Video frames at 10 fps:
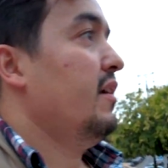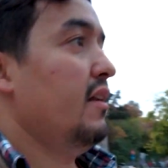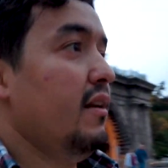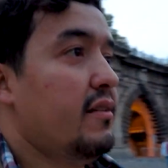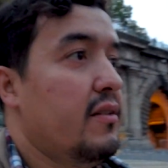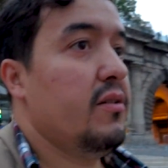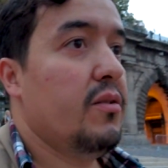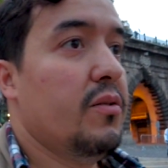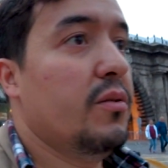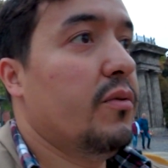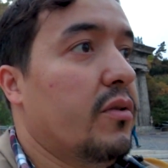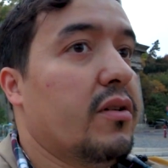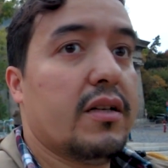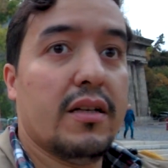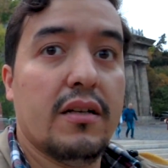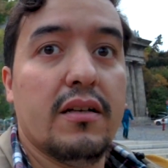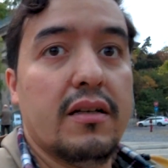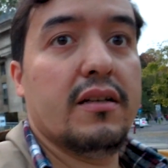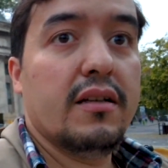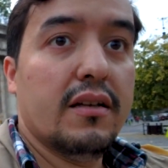Let's go walk
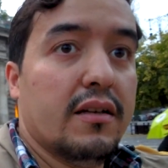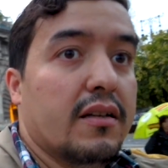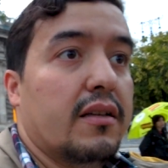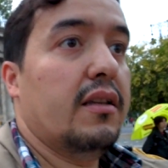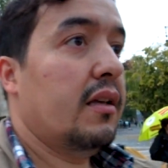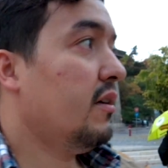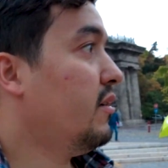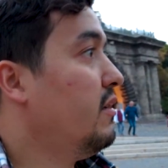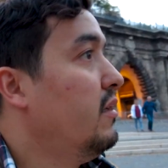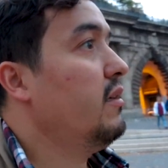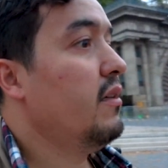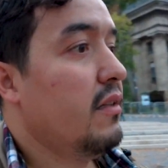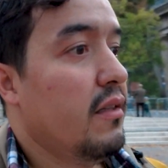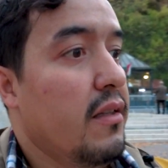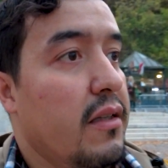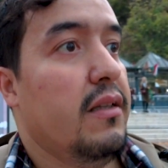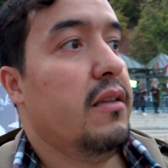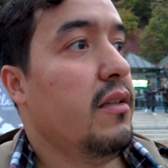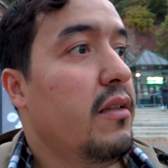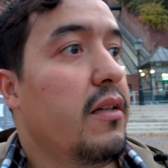near
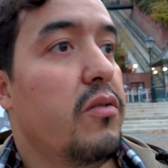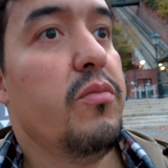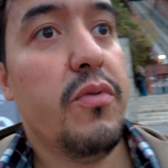the Danube